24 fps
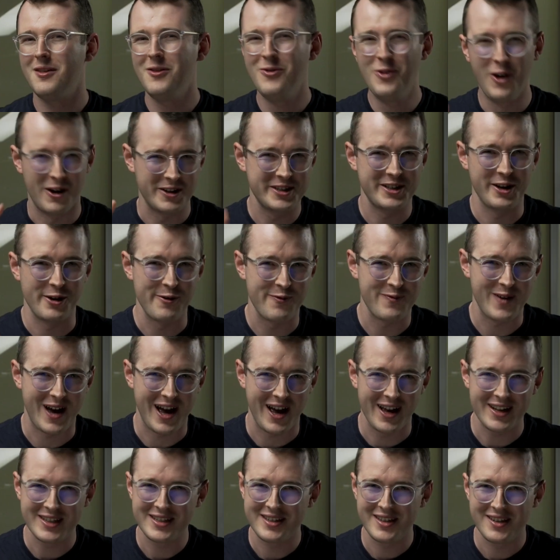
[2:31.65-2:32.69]
Not so
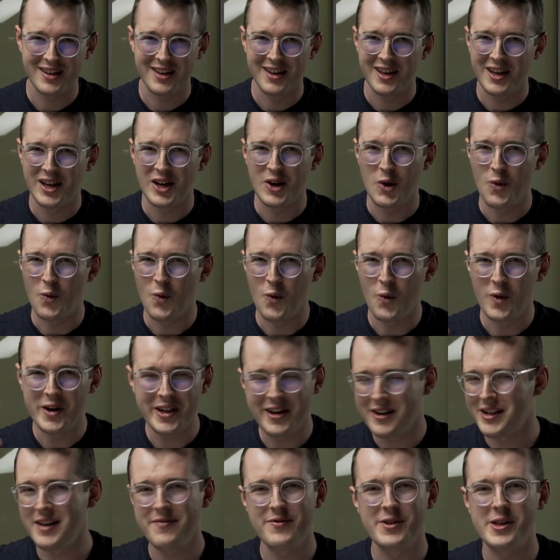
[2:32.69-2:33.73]
fast. We
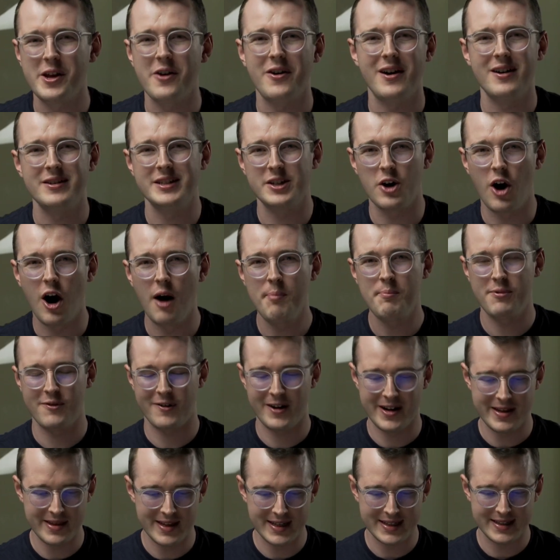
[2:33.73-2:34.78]
don't even know how to
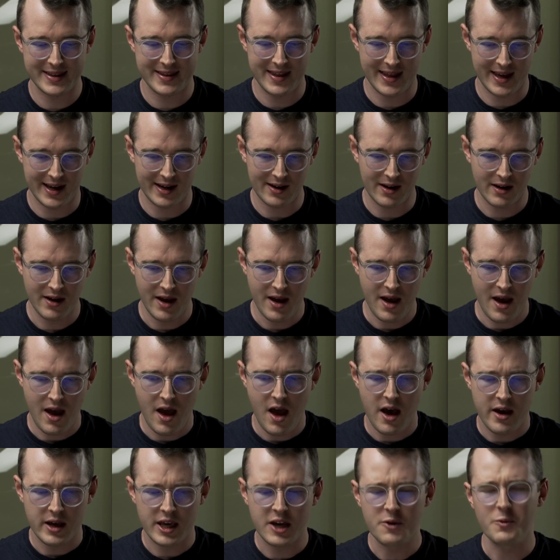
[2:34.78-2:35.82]
operate this thing.
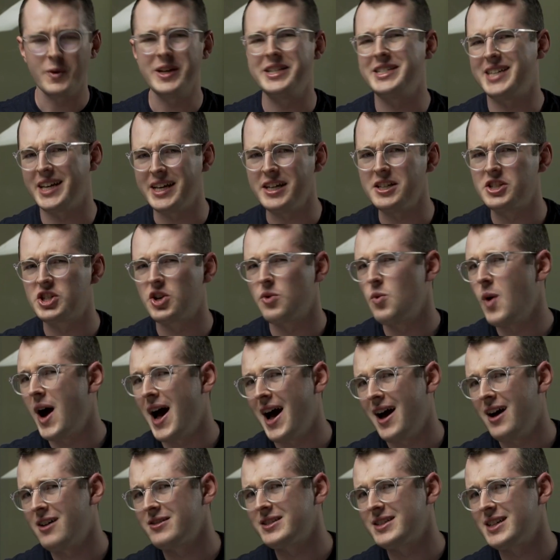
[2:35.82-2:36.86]
Can we teach a
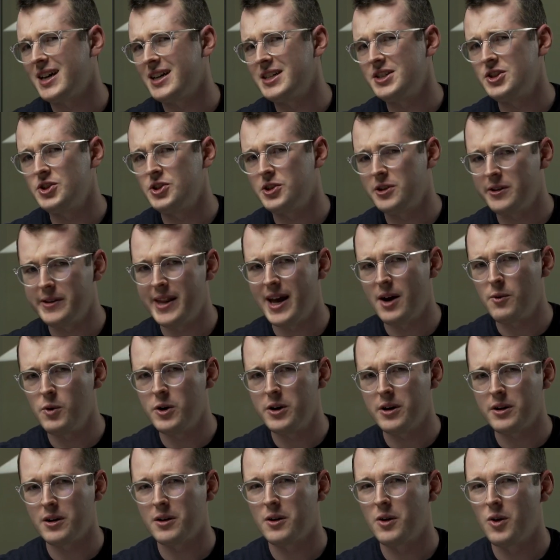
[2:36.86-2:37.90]
warehouse-sized neural
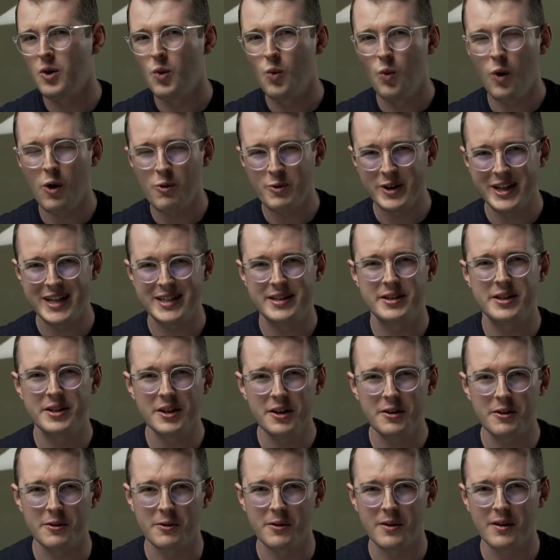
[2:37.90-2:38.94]
network? What would it
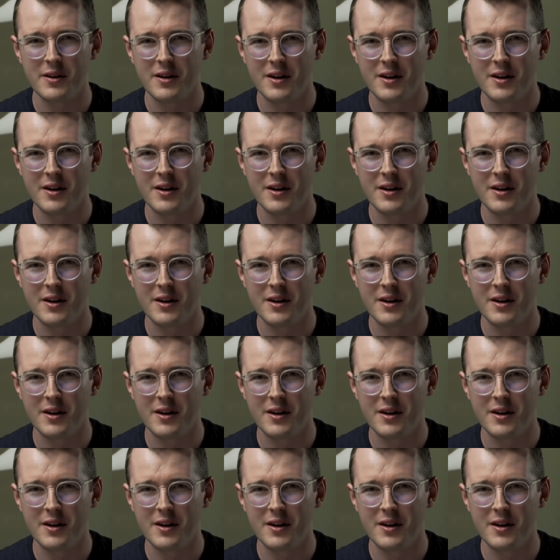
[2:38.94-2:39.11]
do?